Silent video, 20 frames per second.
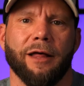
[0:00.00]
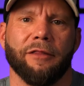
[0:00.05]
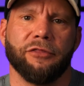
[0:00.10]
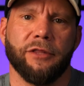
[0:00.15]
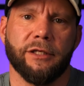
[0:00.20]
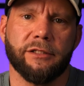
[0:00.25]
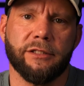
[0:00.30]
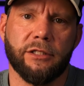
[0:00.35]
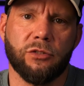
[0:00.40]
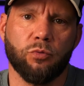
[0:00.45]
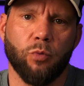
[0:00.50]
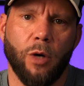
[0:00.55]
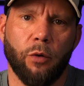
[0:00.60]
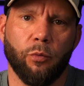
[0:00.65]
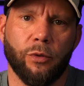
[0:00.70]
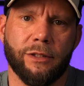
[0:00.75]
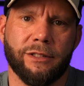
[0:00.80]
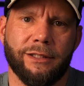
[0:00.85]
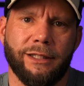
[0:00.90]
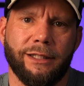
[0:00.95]
This is why
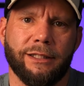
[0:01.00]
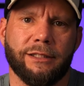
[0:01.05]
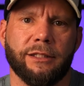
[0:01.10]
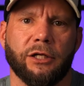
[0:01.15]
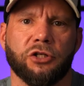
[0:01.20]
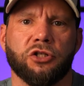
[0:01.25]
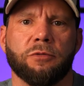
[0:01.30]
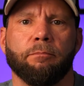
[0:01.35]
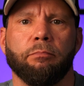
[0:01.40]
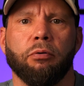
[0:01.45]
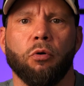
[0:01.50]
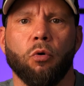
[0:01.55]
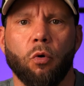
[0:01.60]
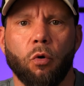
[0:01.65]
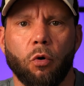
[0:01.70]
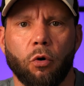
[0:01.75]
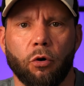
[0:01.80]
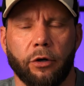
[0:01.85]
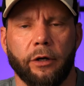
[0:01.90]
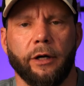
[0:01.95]
we see such
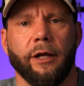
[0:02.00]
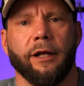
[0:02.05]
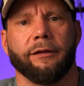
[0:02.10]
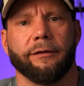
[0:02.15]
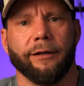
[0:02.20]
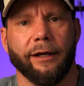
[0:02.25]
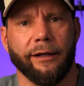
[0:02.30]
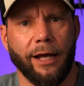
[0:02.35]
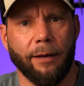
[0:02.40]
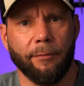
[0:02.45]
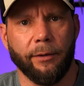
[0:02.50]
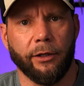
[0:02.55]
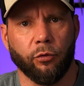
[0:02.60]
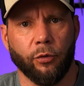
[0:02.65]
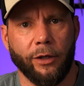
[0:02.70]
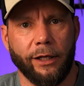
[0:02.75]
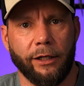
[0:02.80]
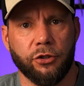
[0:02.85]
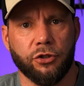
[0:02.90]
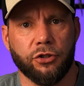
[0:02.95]
poor dynamic
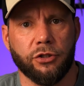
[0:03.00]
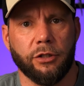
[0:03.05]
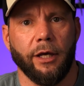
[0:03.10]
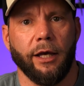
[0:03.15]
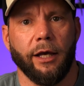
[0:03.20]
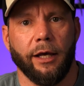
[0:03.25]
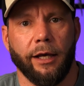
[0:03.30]
range